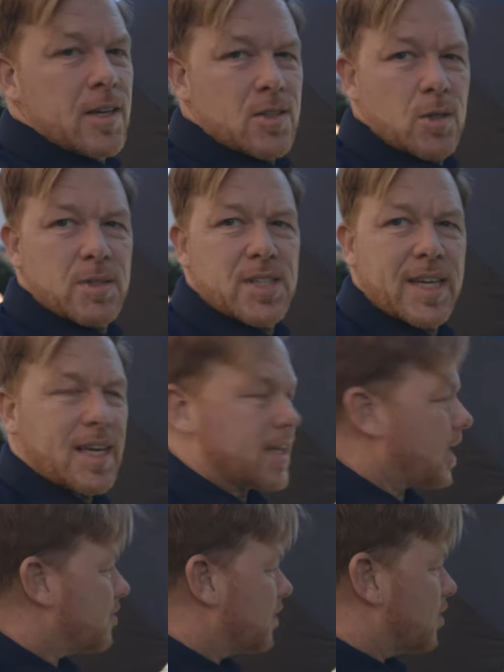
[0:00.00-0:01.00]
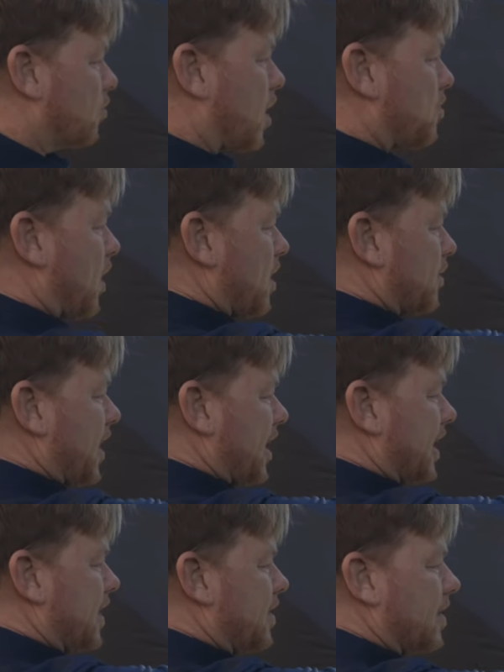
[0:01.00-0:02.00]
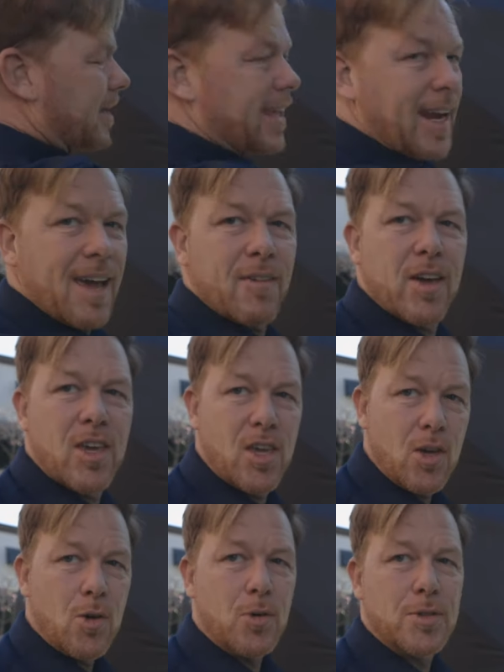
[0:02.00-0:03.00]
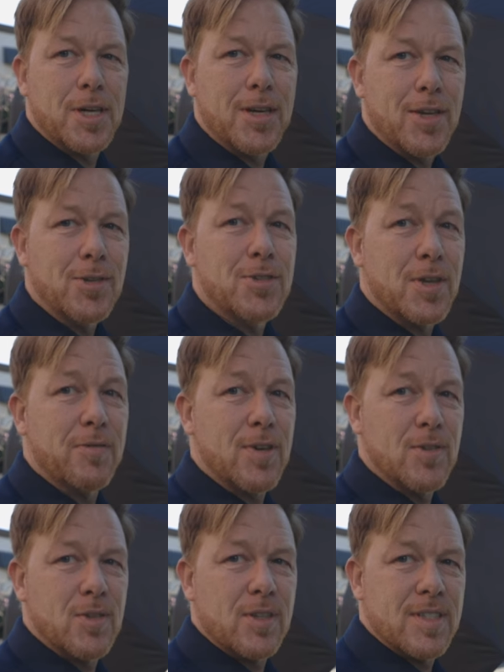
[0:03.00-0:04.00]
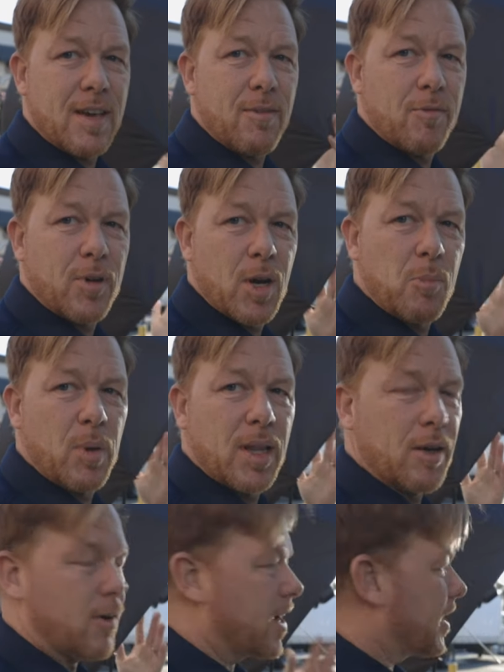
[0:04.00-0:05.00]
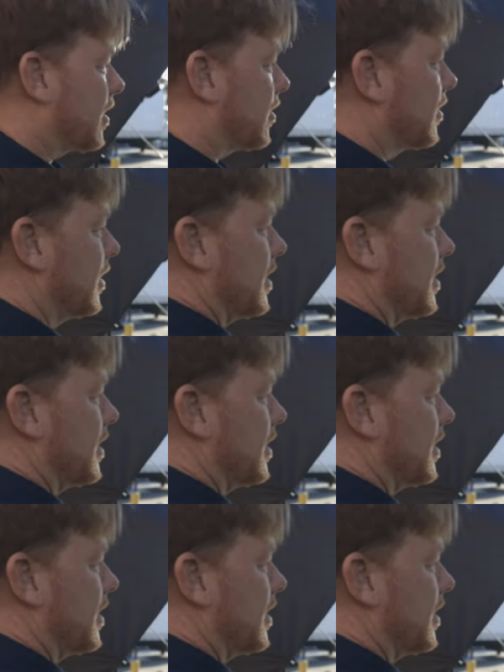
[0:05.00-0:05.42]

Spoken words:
So we should get kind of a Rembrandt lighting. Again, I have a huge, huge diffuser, 7-foot umbrella right here.